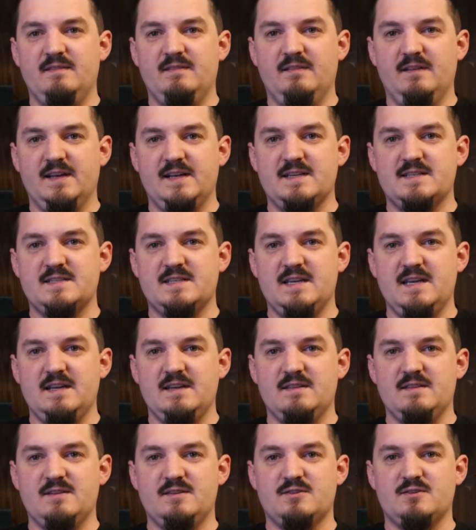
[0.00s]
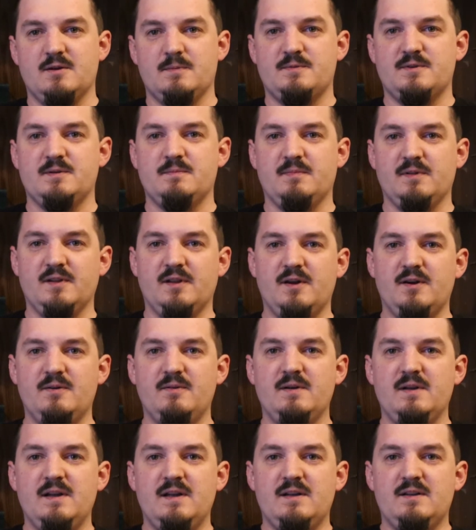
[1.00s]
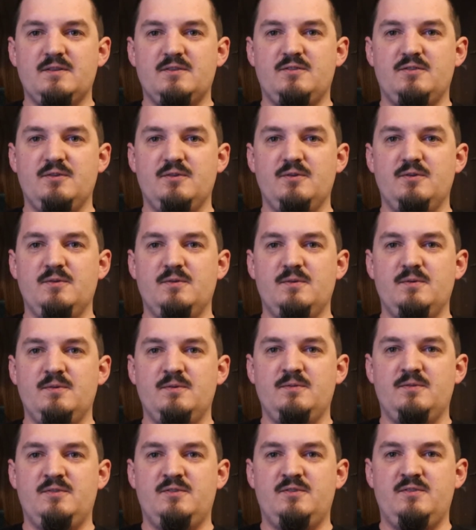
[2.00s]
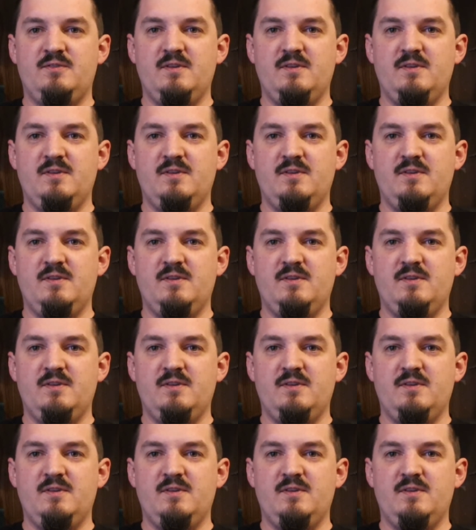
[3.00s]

links in the description below to